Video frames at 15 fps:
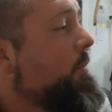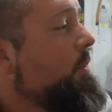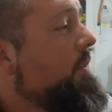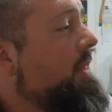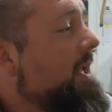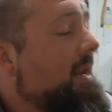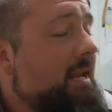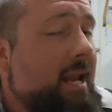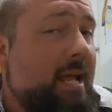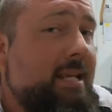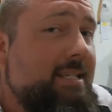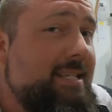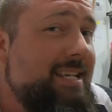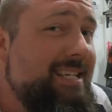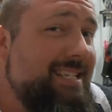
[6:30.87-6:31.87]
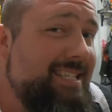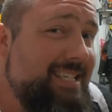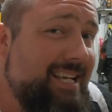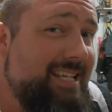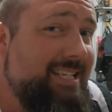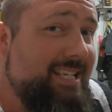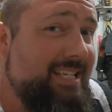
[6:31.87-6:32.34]
with a
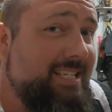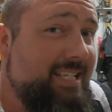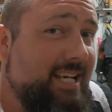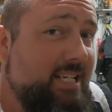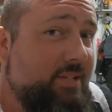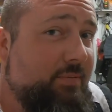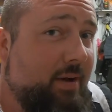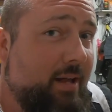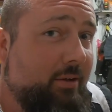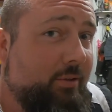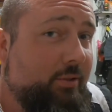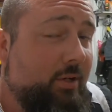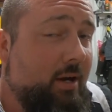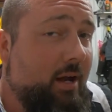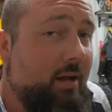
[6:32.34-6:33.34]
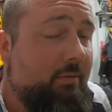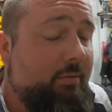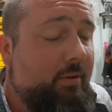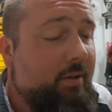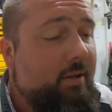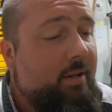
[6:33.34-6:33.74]
1966 final drive.